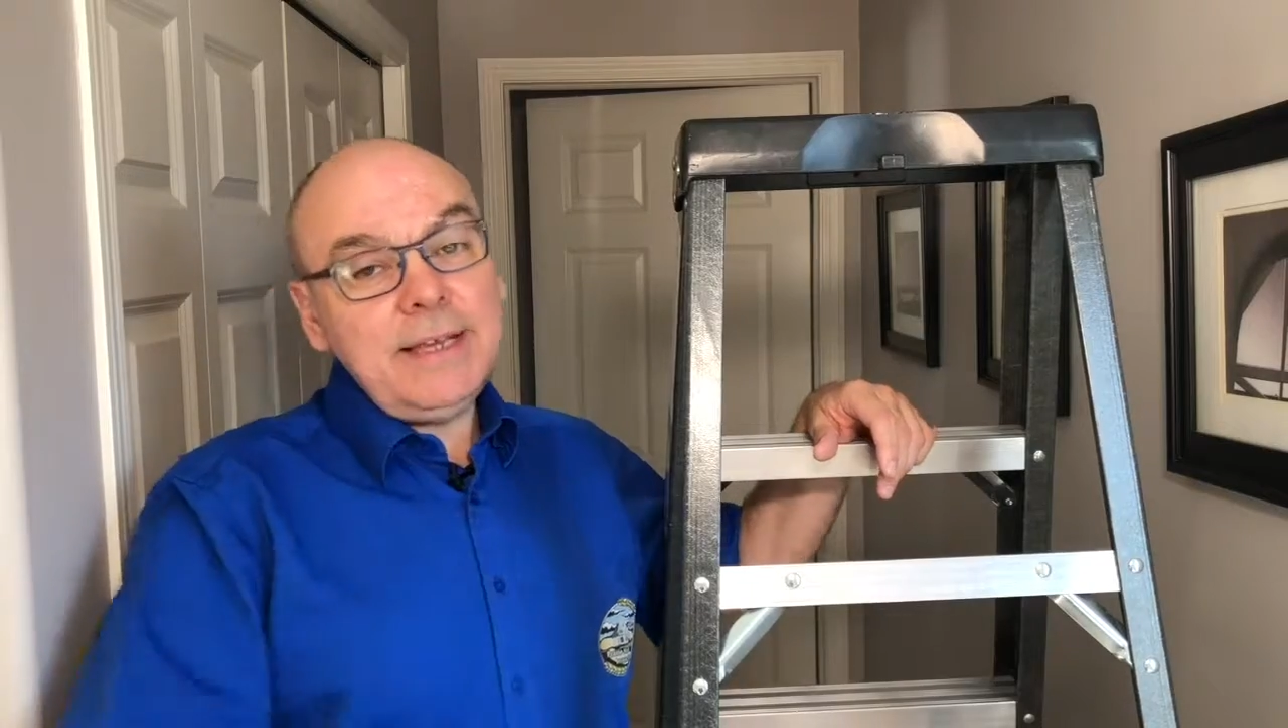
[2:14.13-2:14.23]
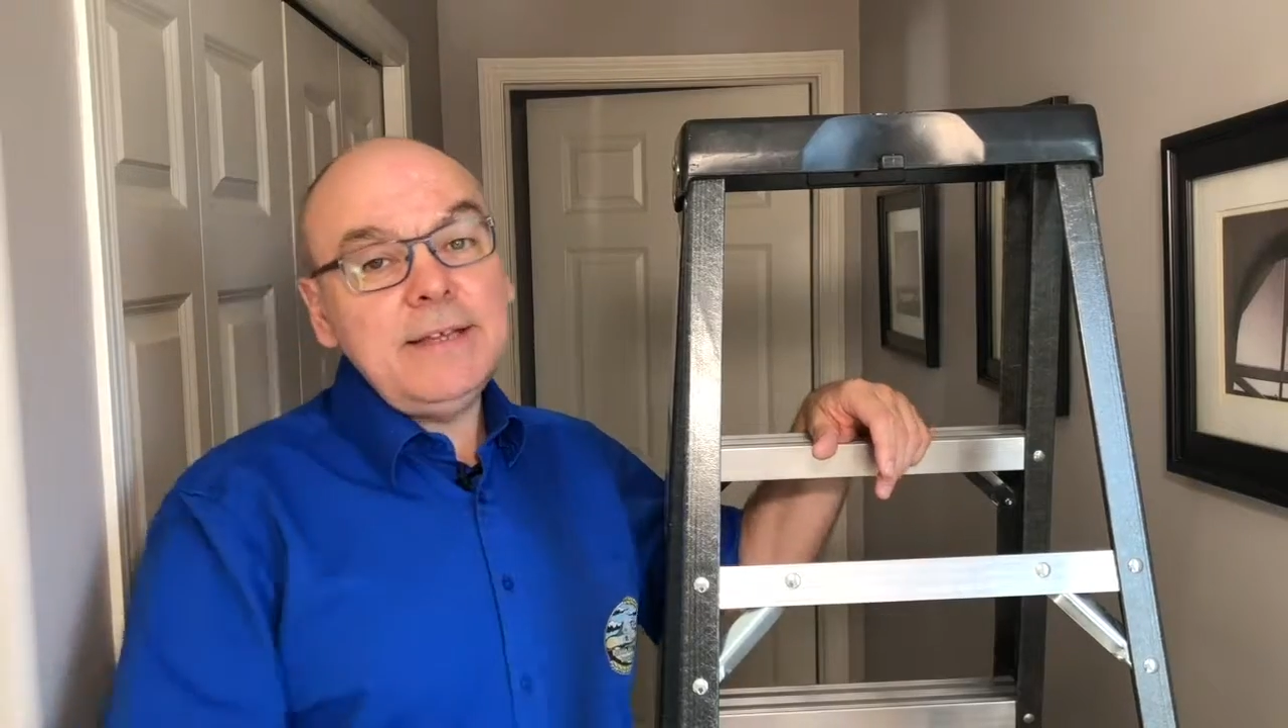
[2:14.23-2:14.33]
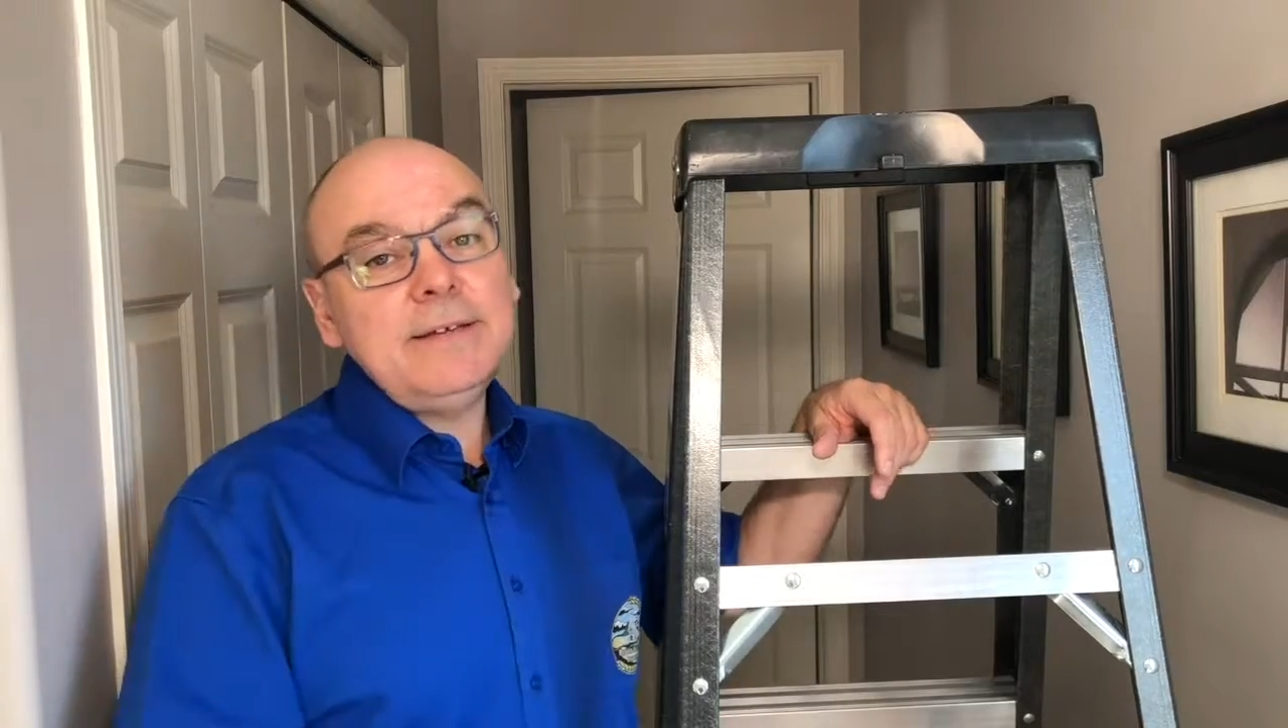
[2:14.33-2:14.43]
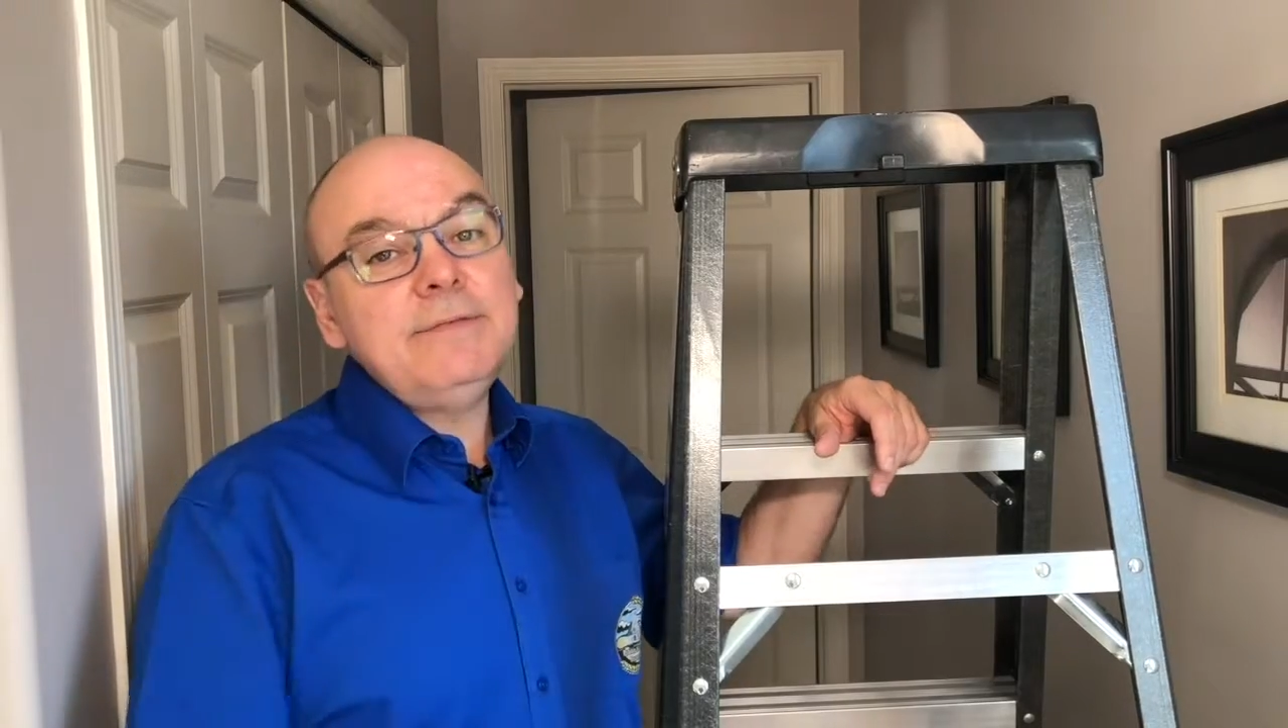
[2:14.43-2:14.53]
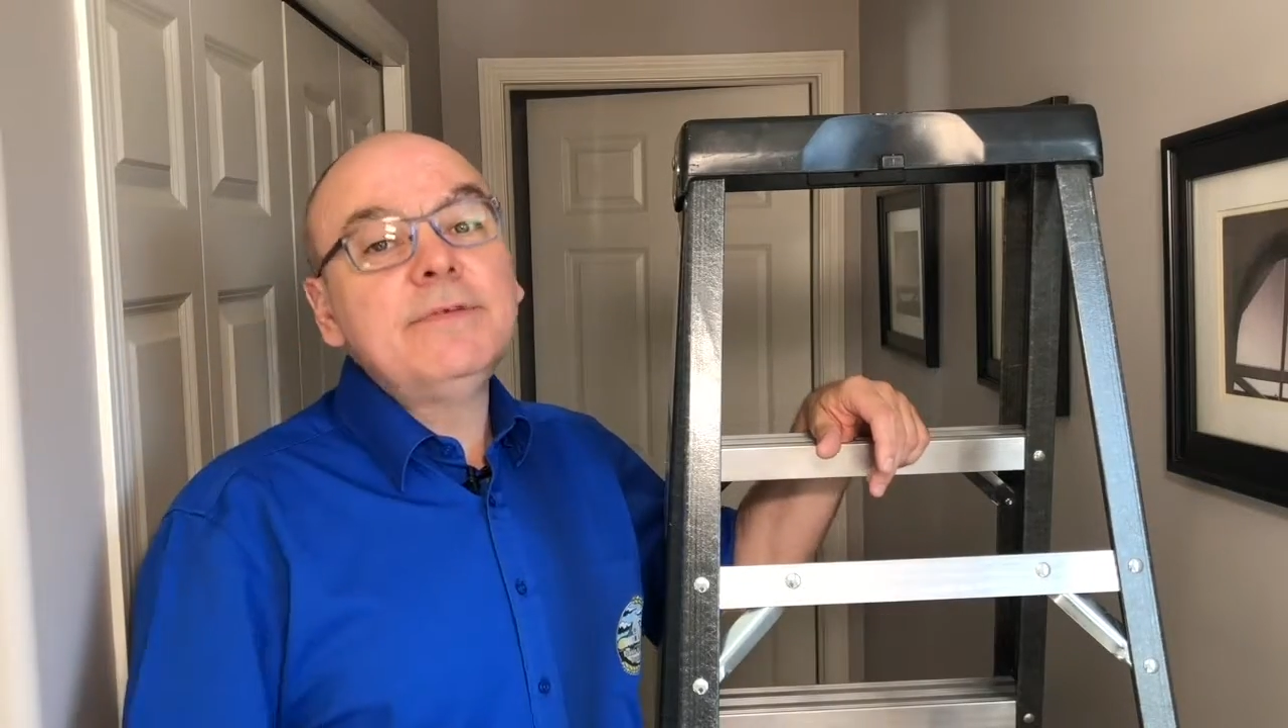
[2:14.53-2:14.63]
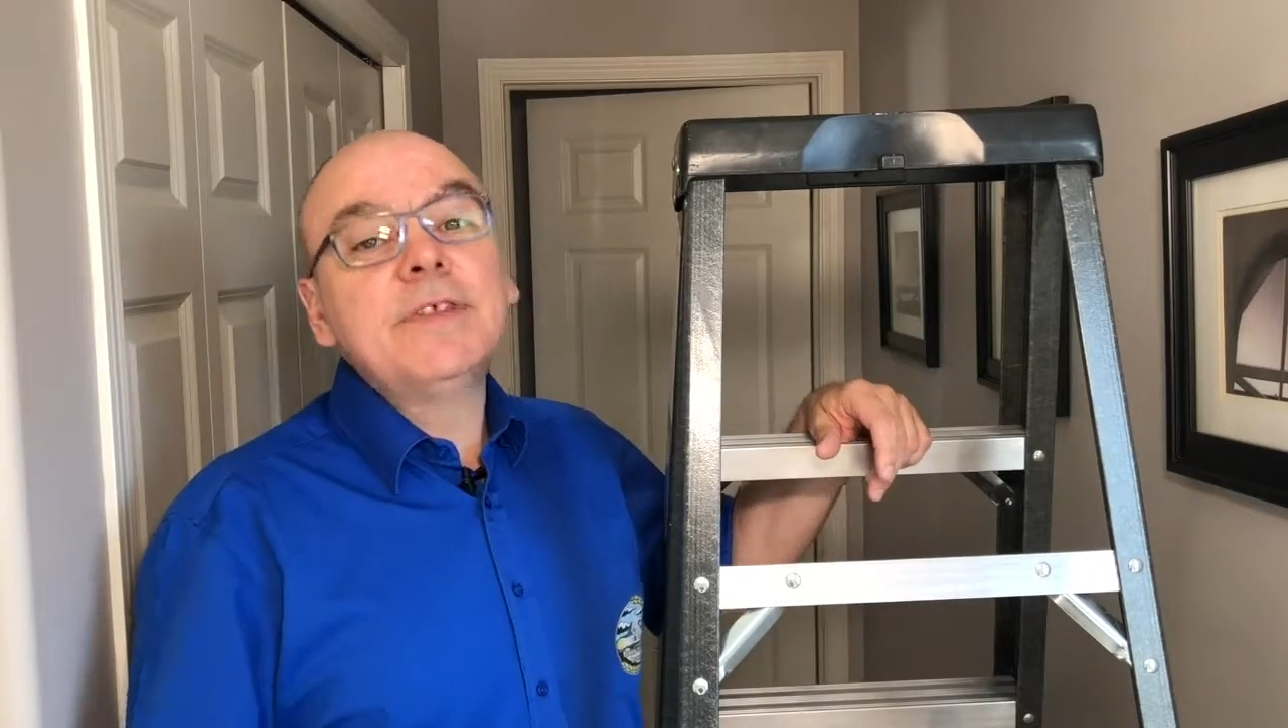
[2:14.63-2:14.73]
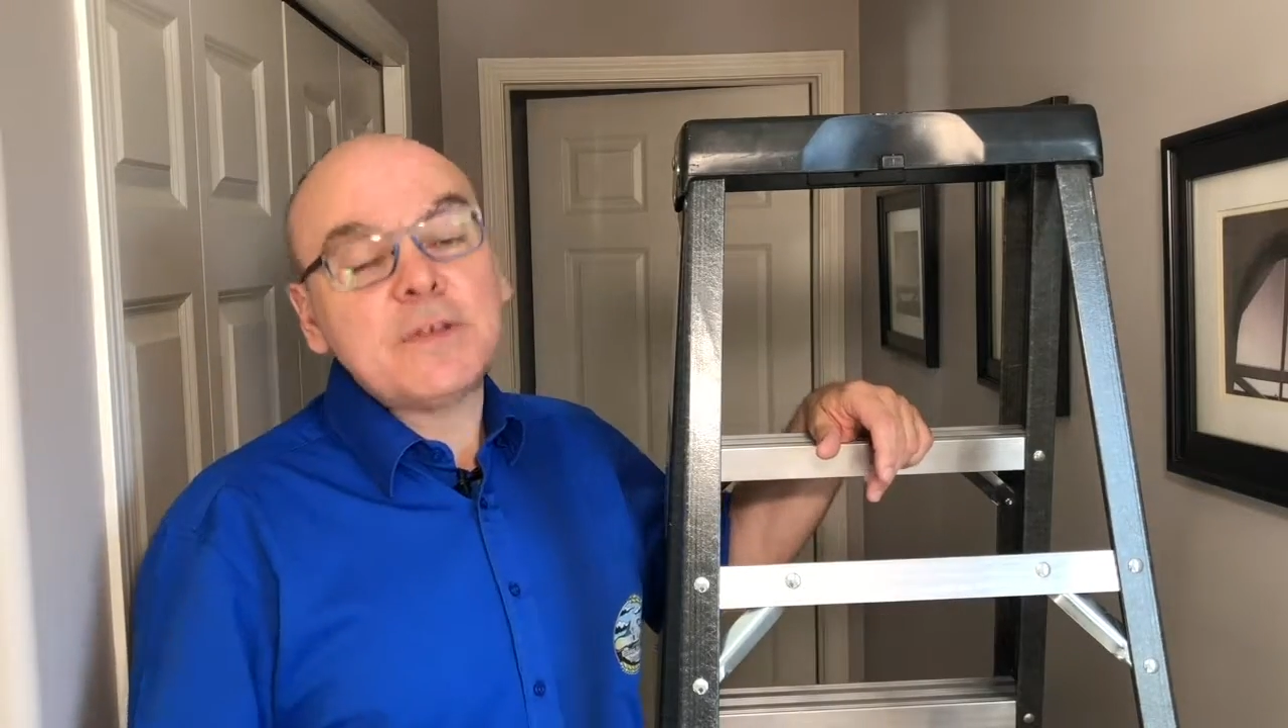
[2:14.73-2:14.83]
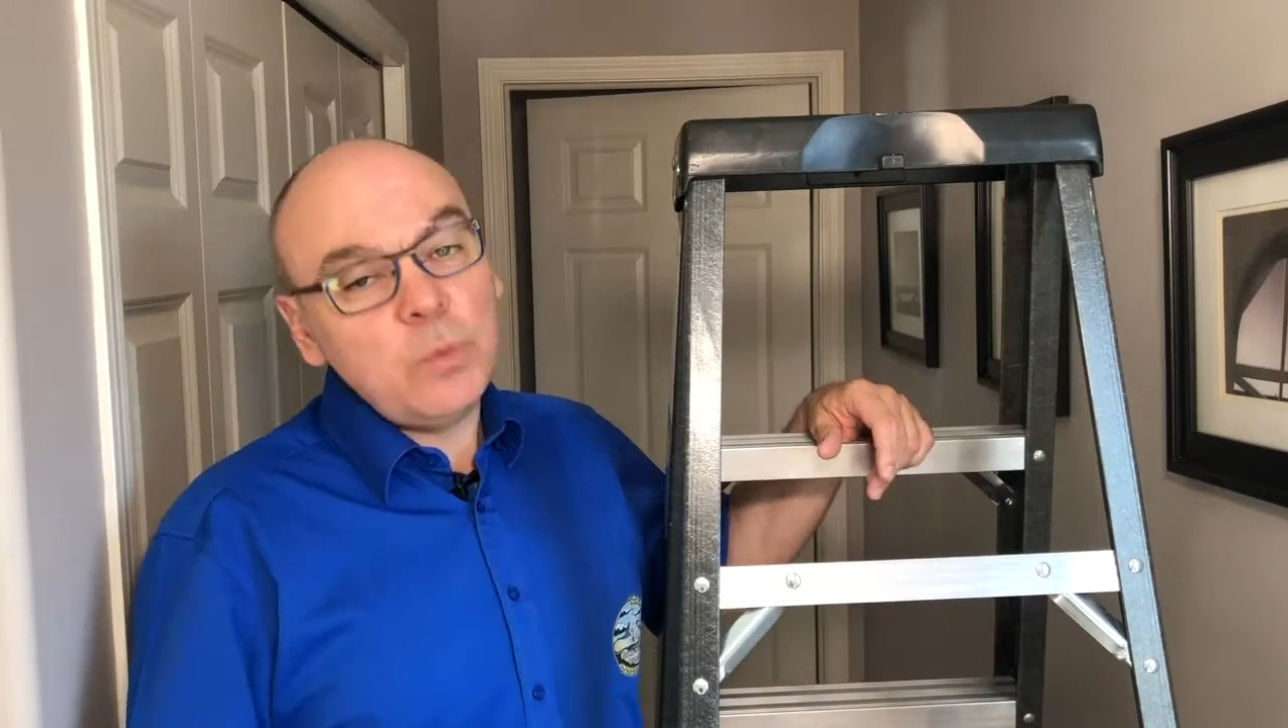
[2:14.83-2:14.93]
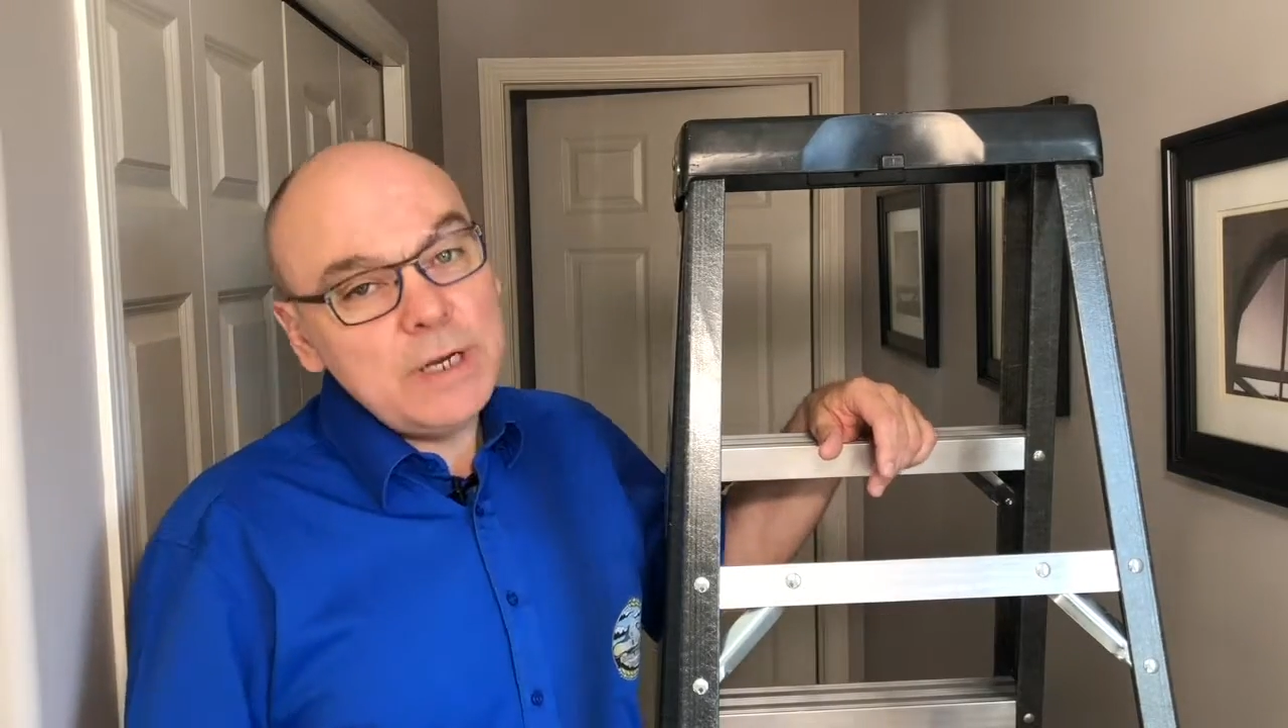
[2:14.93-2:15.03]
end of this